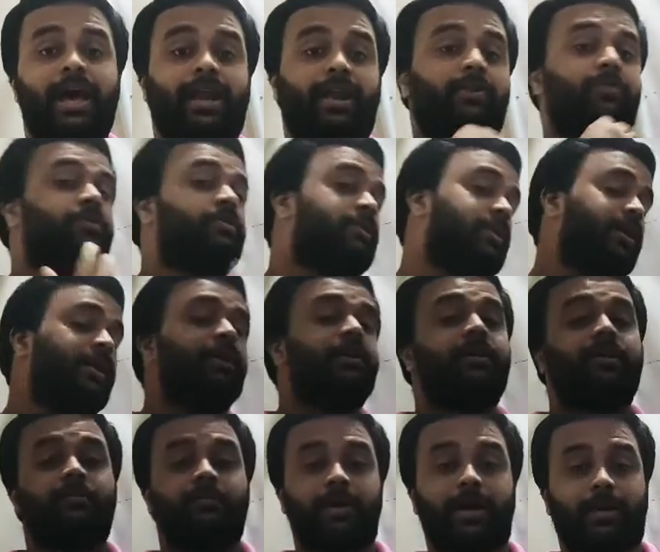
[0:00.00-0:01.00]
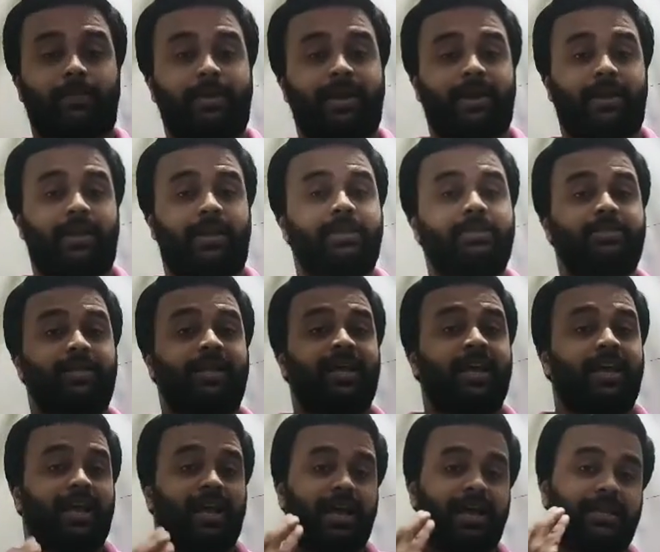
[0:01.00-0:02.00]
around the bar magnet,
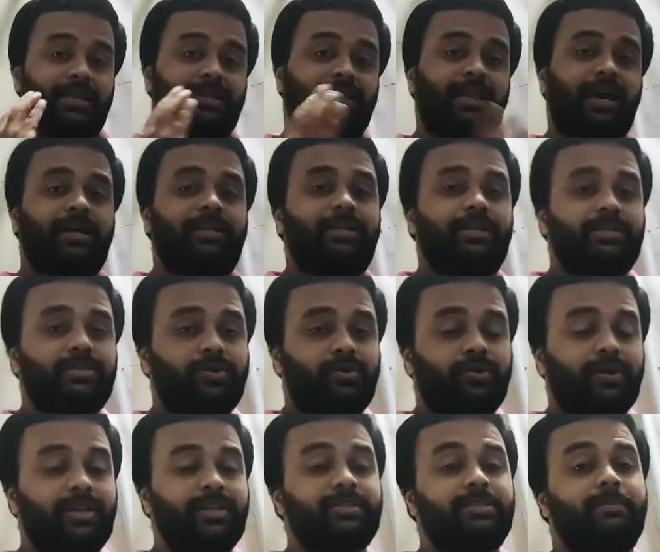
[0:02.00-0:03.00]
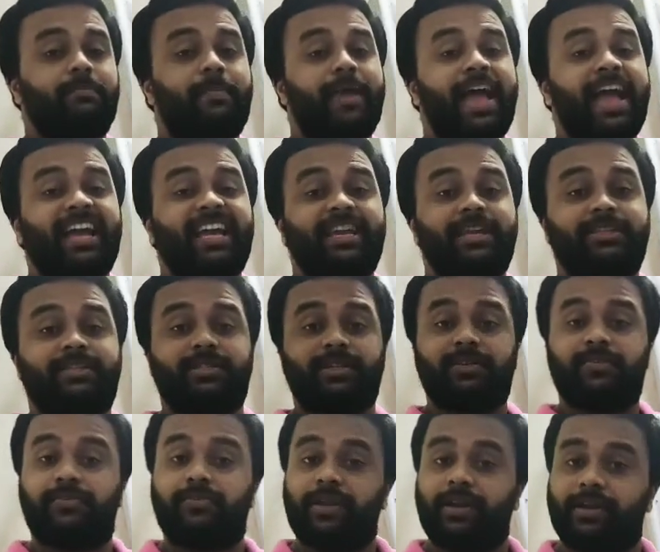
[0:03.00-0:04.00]
and that is known as
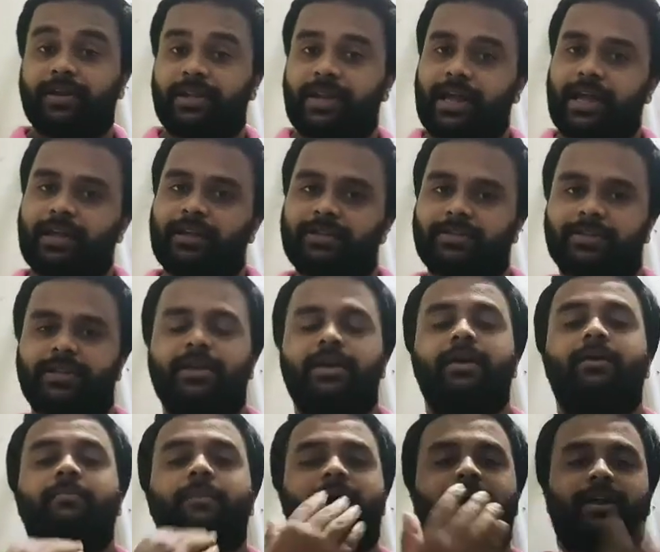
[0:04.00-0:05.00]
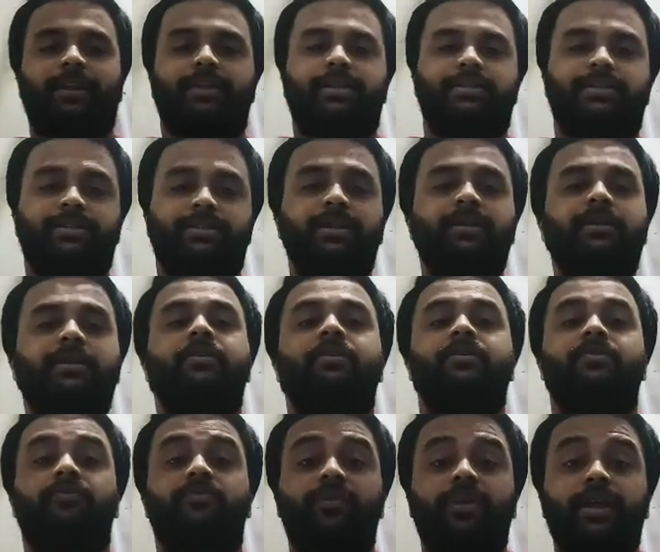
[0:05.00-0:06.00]
magnetic field lines. Magnetic
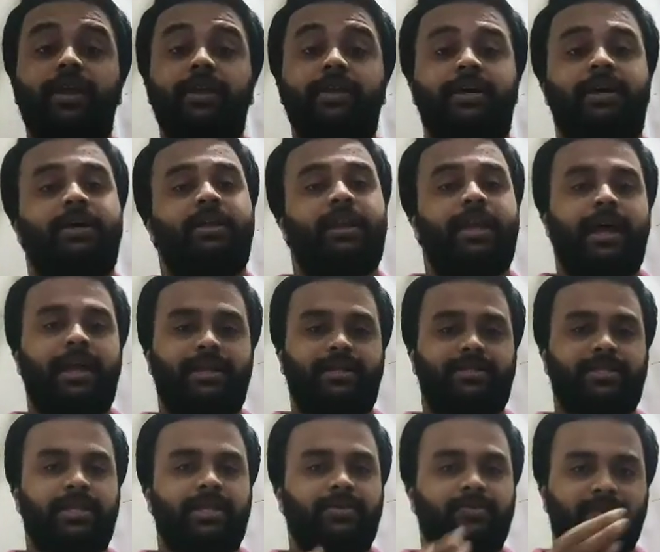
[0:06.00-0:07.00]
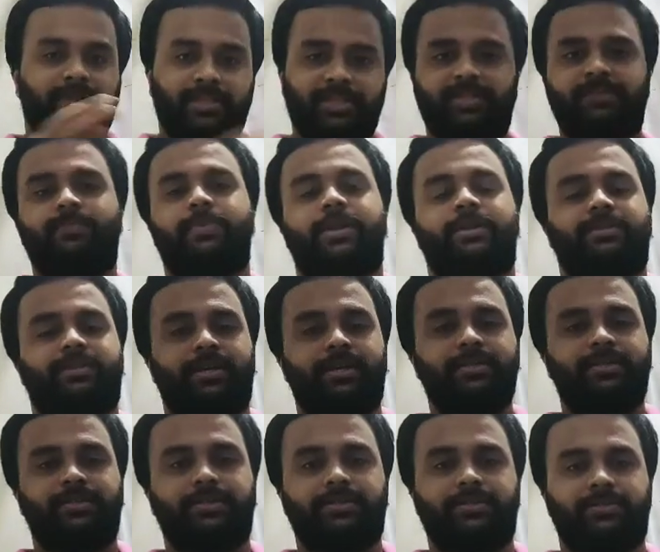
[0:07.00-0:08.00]
field lines, which is
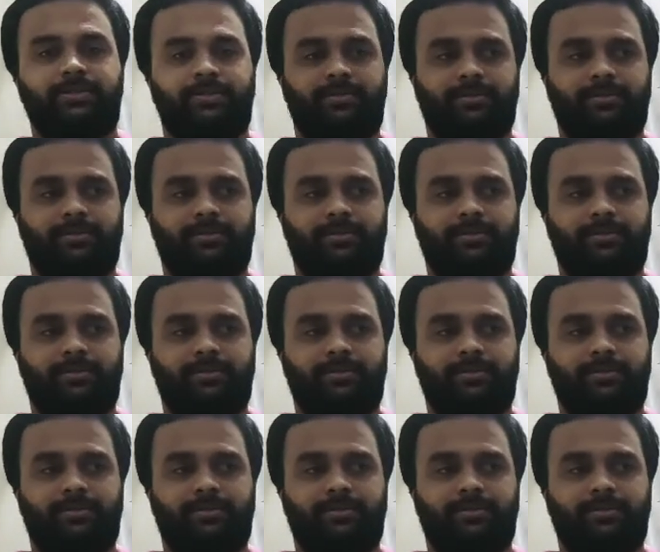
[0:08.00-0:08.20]
present